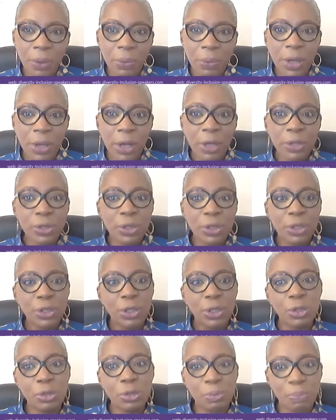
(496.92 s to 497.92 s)
We also
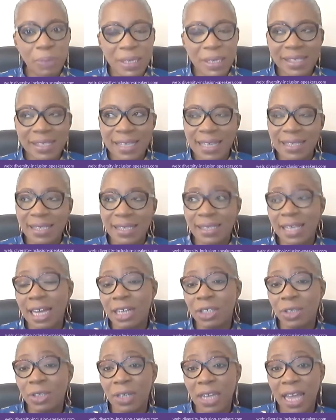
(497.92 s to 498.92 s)
show to businesses
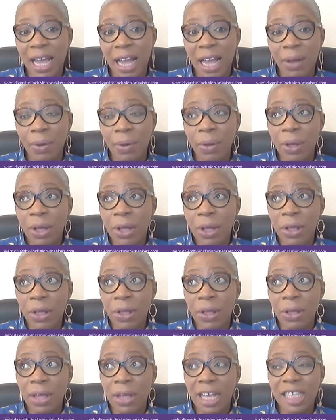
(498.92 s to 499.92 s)
actually how
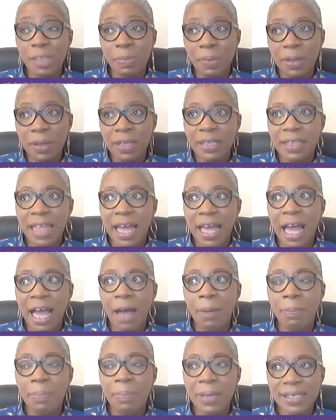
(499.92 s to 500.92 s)

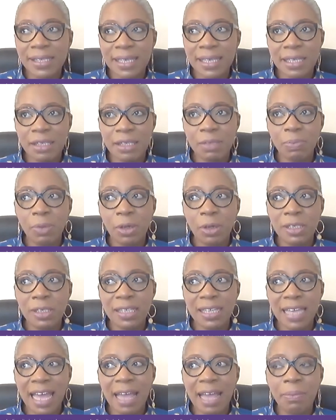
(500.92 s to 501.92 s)
businesses must
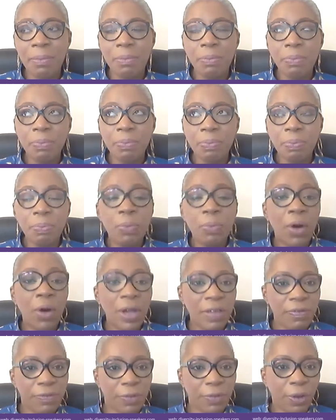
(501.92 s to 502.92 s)
get
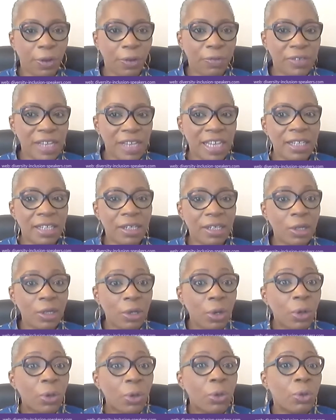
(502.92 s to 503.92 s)
more involved in
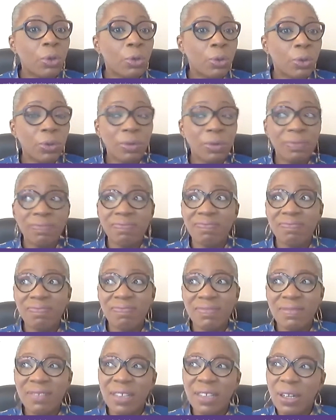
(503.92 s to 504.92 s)
local
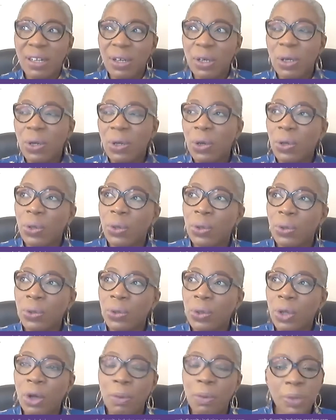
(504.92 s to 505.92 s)

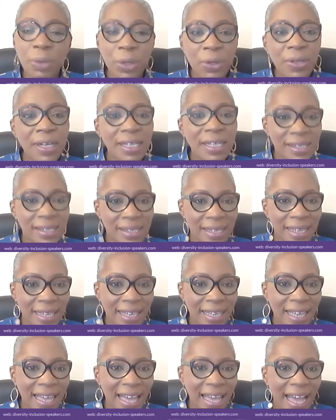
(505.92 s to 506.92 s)

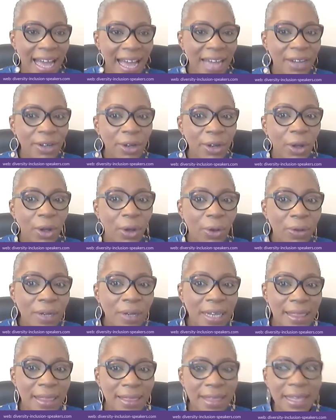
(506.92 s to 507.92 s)
community, and not
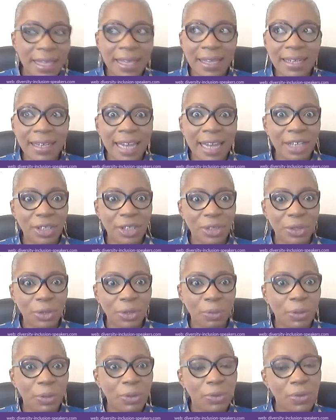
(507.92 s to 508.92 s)
only think
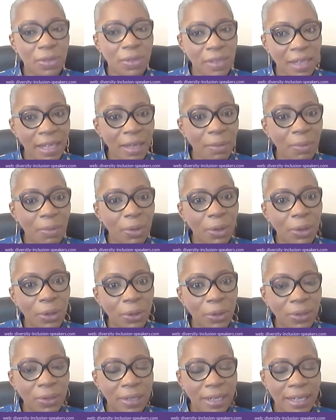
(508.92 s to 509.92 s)
national, but to think more
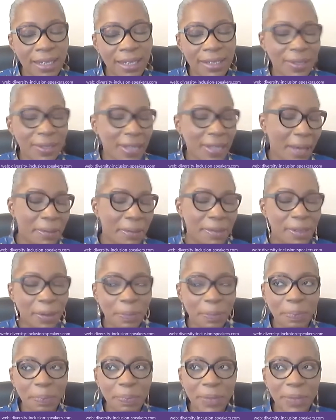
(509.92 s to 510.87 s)
locally. Yeah, so